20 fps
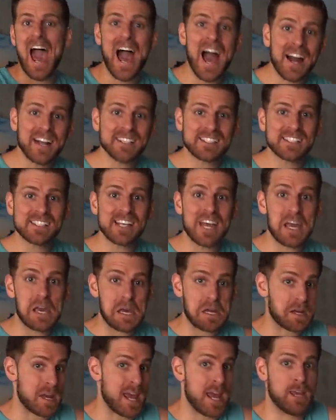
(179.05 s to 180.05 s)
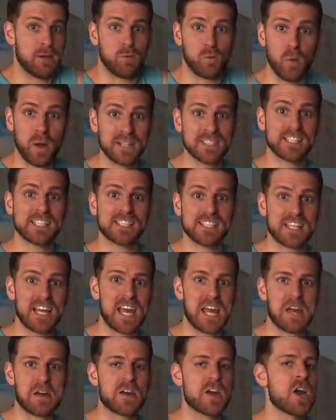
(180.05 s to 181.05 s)
how to say it, and when to
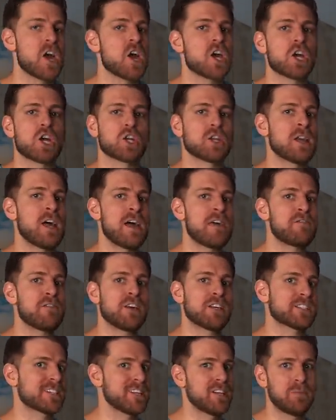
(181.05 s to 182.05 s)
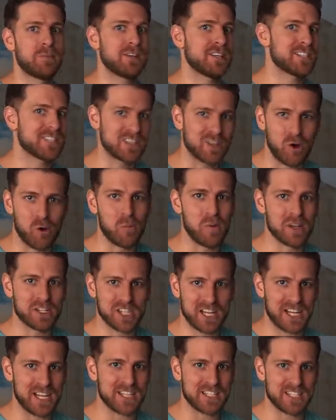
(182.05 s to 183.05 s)
say it, your life is gonna be so
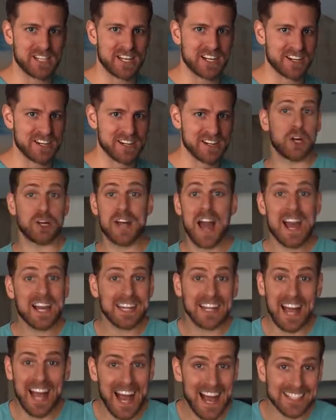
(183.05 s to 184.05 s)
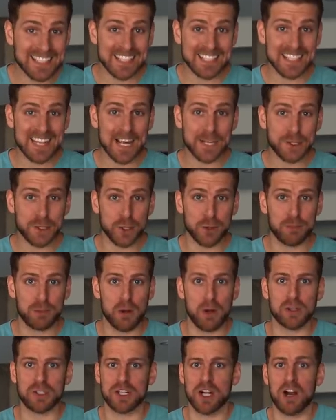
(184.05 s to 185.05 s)
much easier. You're not gonna hesitate to
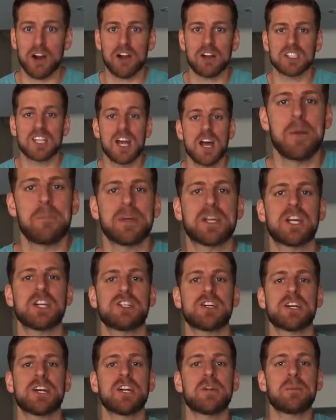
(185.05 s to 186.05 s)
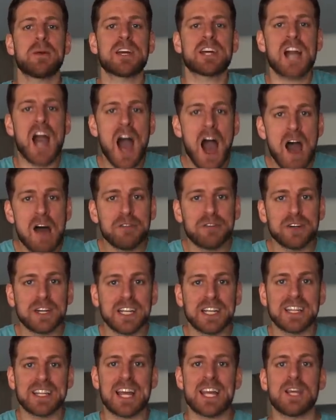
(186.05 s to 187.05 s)
approach girls because you're gonna be
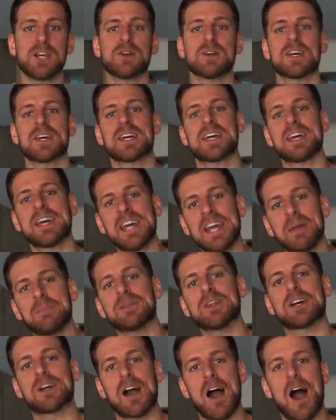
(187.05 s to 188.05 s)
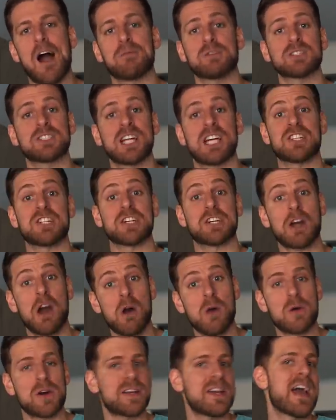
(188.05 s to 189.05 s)
confident that you can keep the conversation
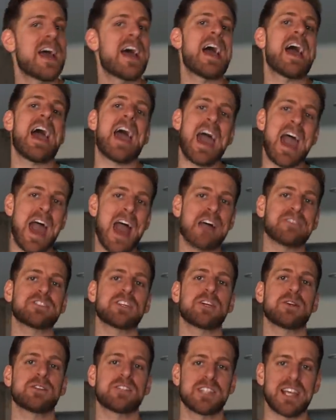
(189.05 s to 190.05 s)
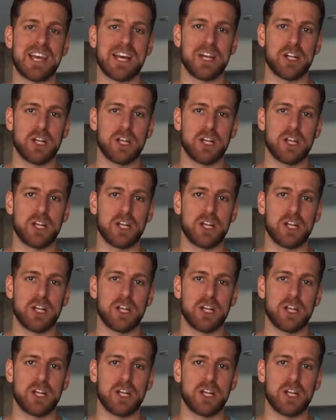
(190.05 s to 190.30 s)
going after you say